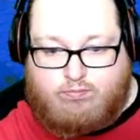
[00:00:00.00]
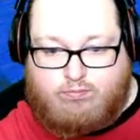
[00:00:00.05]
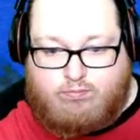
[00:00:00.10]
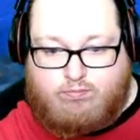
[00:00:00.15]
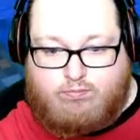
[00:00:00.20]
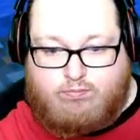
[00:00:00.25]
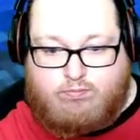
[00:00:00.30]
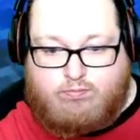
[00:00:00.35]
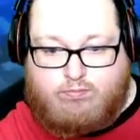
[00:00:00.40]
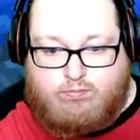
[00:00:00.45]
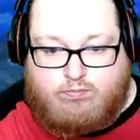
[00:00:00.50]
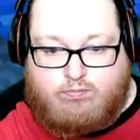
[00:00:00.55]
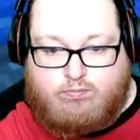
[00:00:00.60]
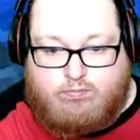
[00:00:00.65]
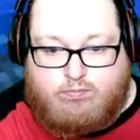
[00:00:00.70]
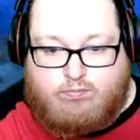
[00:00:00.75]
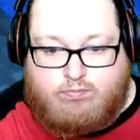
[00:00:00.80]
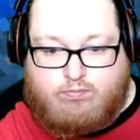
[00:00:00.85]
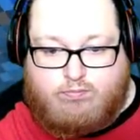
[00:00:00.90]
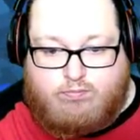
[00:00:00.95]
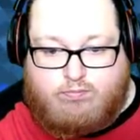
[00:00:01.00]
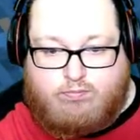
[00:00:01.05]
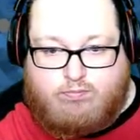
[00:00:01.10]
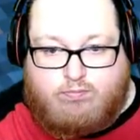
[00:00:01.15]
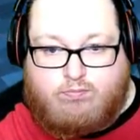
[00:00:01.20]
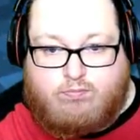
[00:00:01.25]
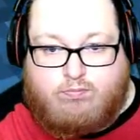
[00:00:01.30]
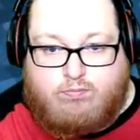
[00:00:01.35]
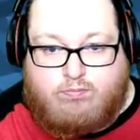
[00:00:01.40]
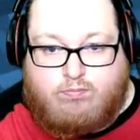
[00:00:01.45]

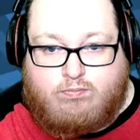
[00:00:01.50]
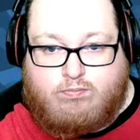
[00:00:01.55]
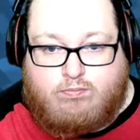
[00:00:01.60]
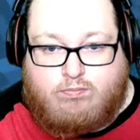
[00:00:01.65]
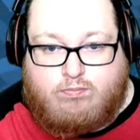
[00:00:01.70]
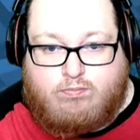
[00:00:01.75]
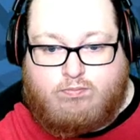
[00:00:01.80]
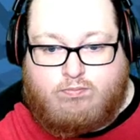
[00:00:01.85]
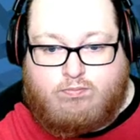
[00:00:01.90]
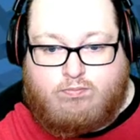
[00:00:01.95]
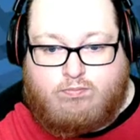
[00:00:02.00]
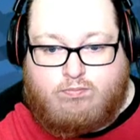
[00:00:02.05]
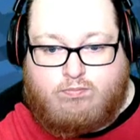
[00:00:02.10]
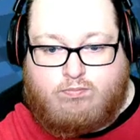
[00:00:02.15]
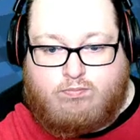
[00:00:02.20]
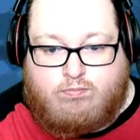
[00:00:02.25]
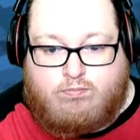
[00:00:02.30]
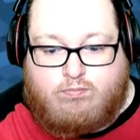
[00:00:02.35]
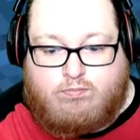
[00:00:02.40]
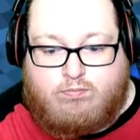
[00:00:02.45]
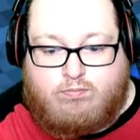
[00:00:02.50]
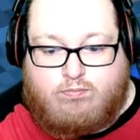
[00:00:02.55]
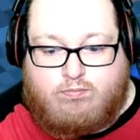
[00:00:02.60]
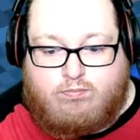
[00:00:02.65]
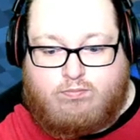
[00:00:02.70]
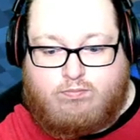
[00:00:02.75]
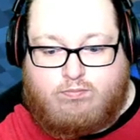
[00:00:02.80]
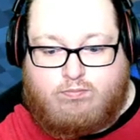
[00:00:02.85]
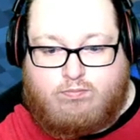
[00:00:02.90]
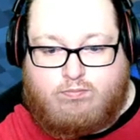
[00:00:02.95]

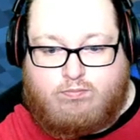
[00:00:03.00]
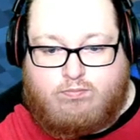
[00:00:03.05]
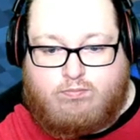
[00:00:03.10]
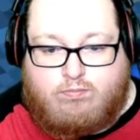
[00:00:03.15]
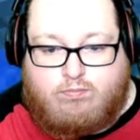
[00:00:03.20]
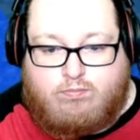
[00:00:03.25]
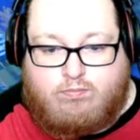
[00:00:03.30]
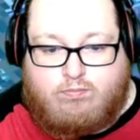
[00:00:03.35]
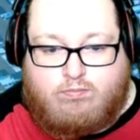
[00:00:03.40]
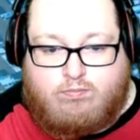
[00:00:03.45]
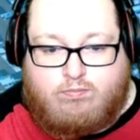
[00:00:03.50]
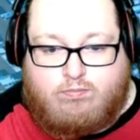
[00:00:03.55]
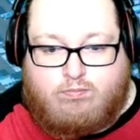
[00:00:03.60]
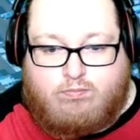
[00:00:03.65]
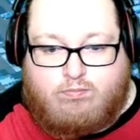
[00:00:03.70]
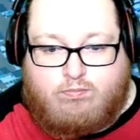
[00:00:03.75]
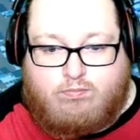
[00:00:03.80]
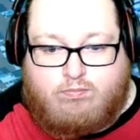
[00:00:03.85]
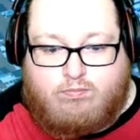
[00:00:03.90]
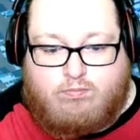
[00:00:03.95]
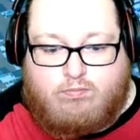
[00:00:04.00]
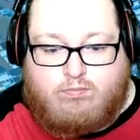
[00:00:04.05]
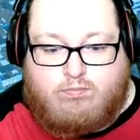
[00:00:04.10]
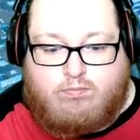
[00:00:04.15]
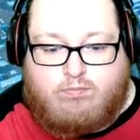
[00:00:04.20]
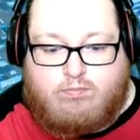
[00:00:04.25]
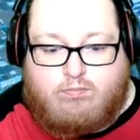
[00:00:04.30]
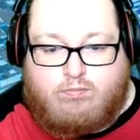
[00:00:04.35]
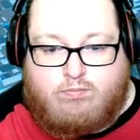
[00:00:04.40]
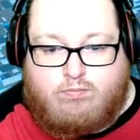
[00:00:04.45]

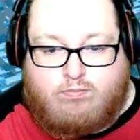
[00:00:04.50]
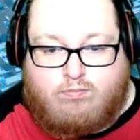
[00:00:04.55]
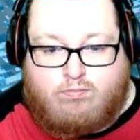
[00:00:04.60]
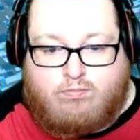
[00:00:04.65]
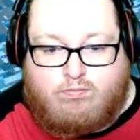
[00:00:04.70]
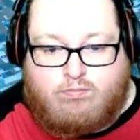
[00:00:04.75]
(no one is talking)